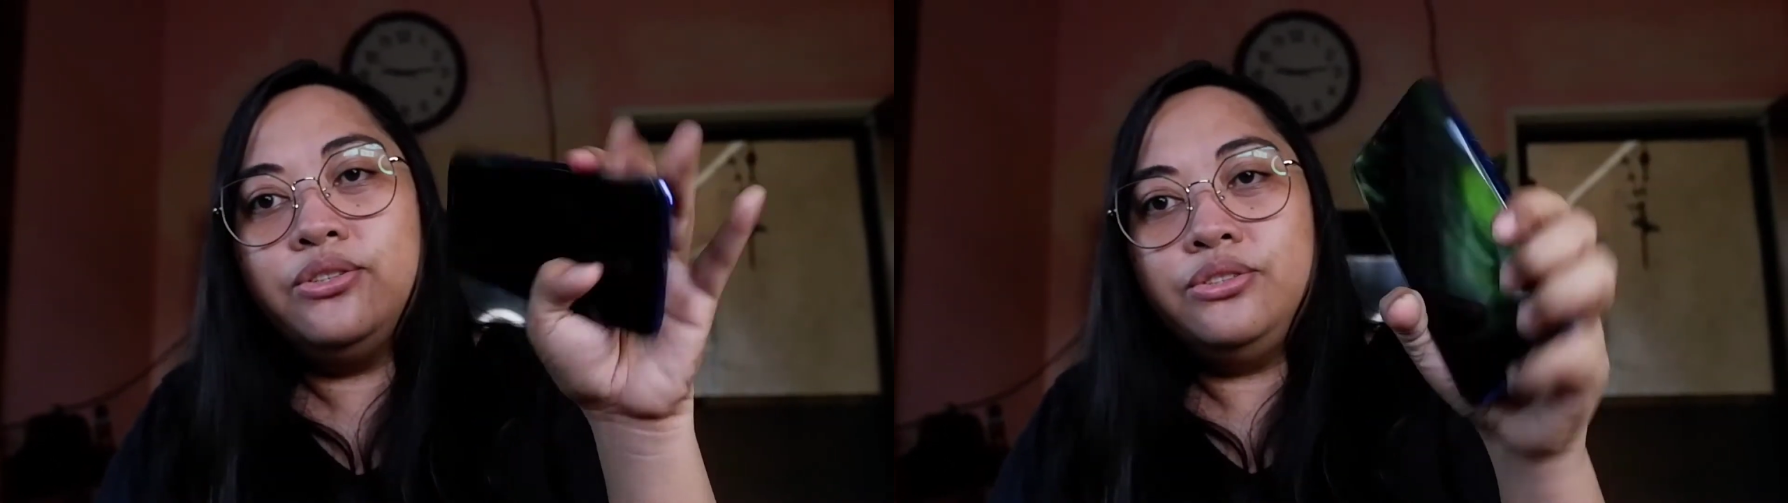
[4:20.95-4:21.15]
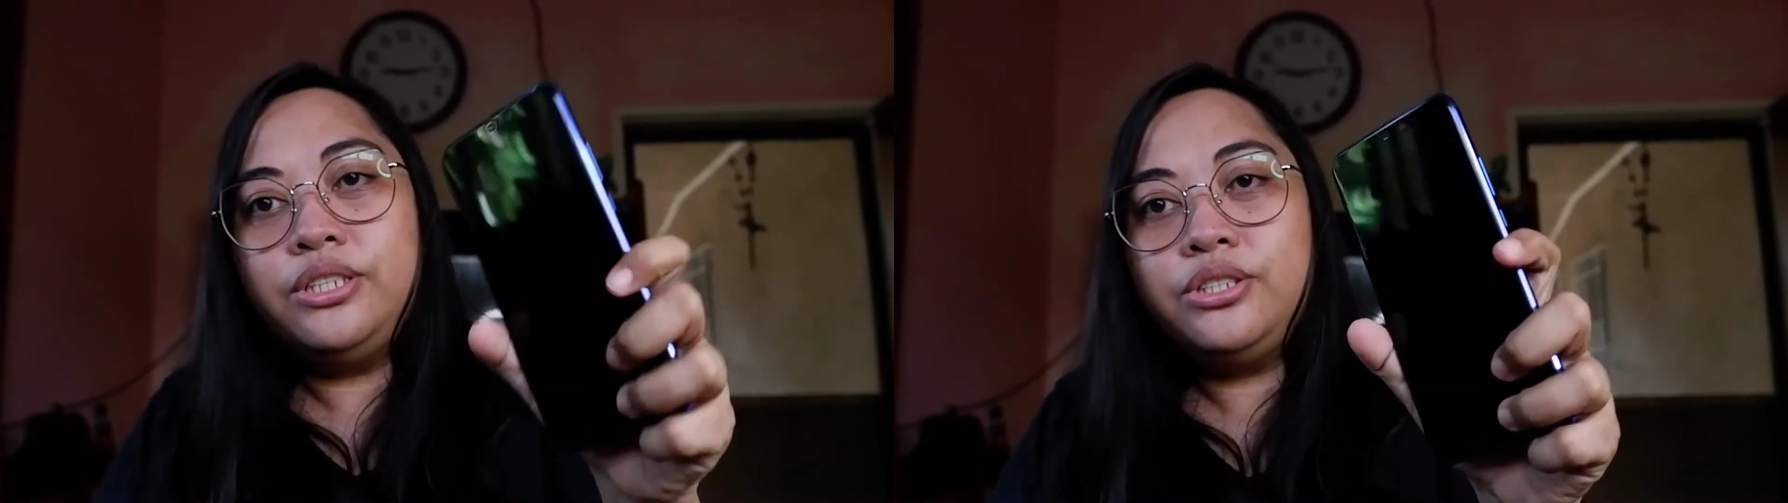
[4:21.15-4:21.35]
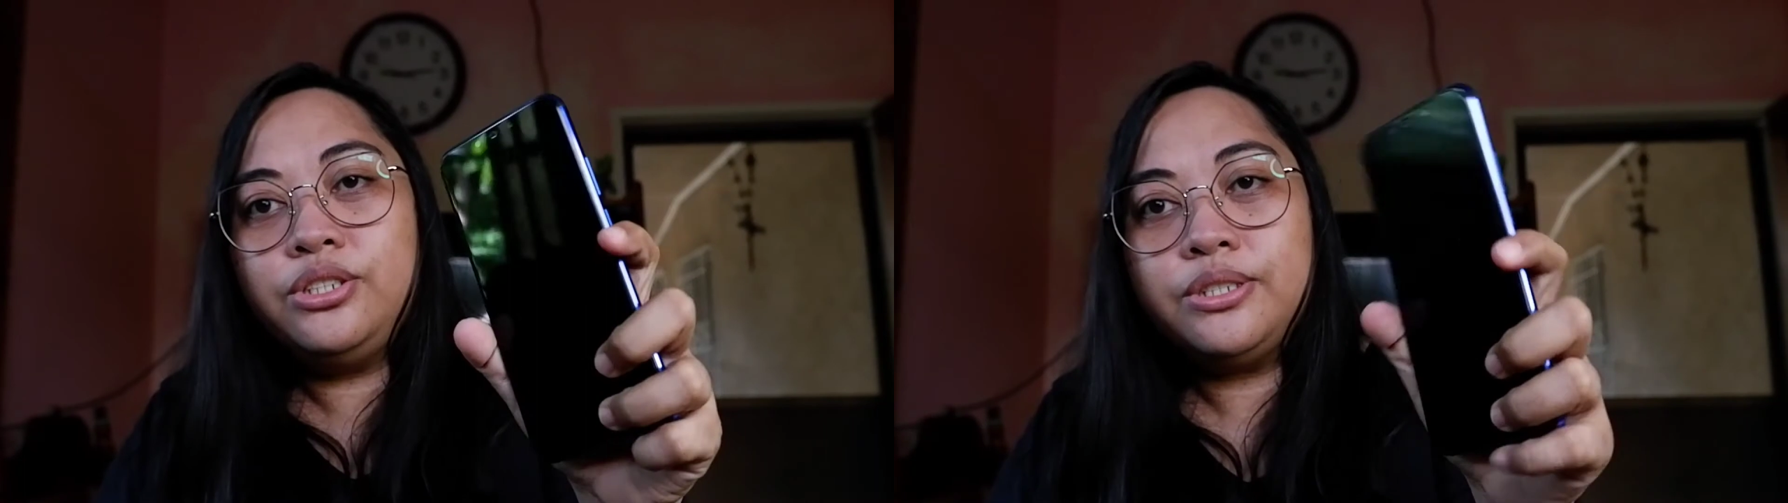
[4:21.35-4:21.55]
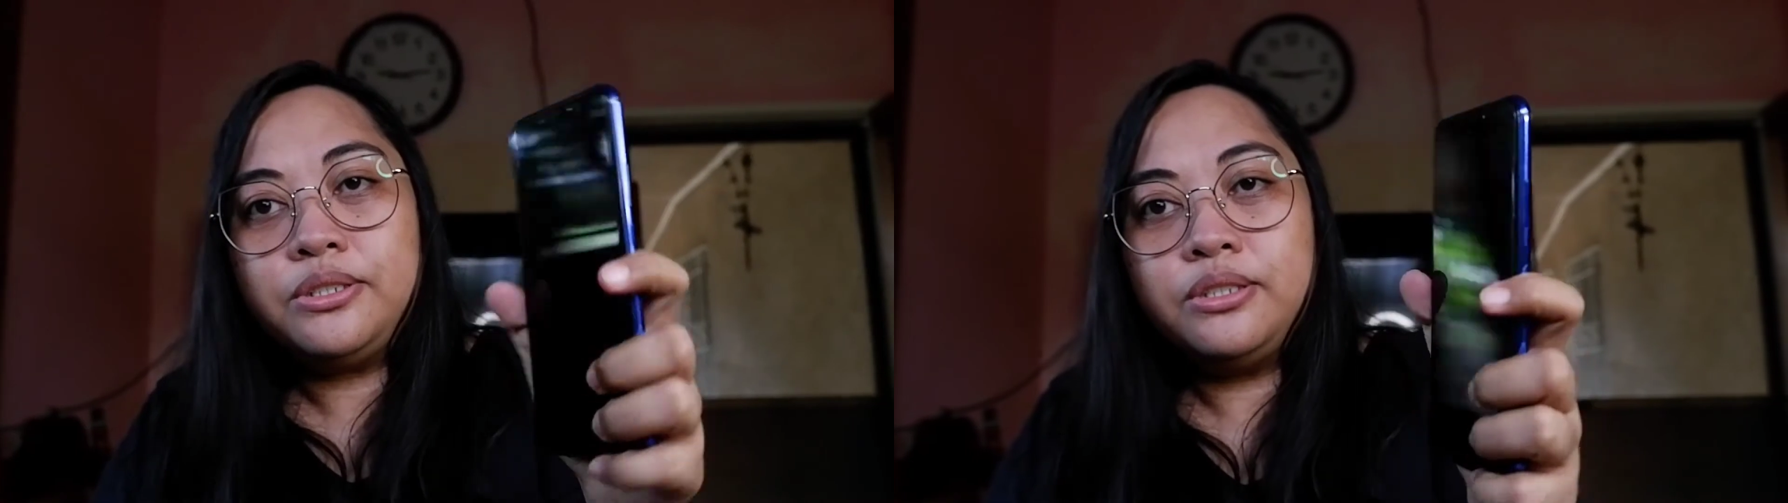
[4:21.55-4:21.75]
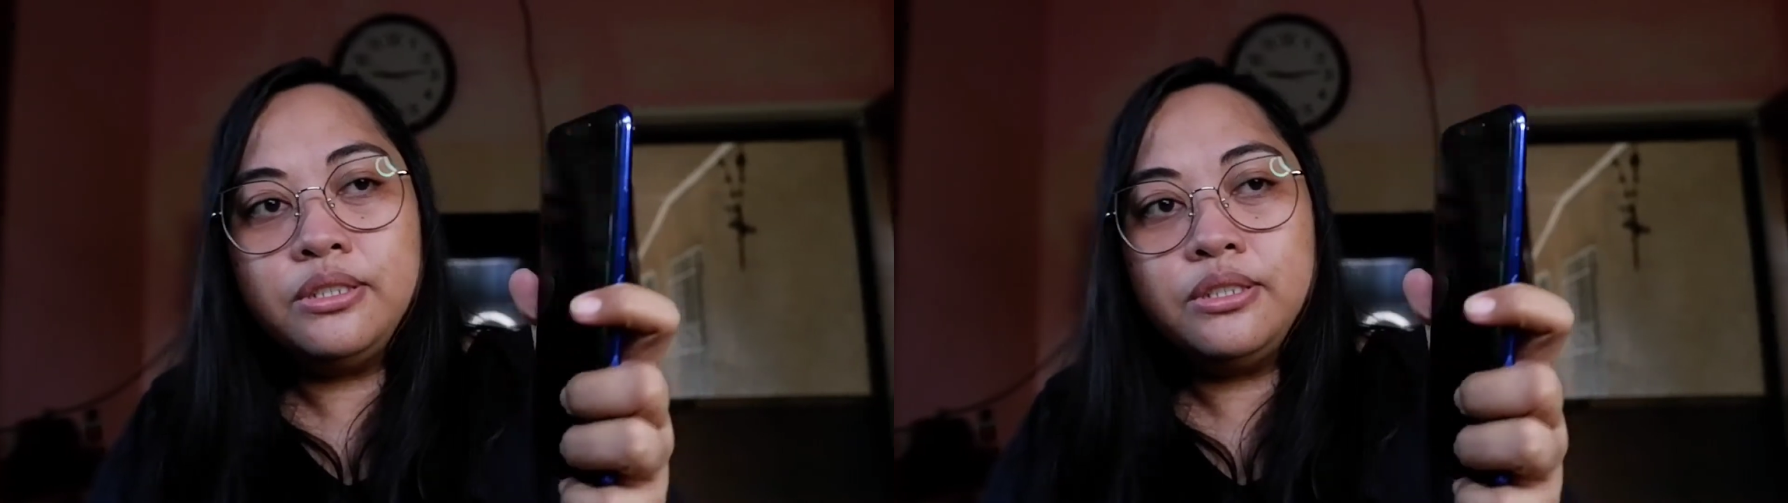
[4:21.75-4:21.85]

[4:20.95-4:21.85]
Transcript: This,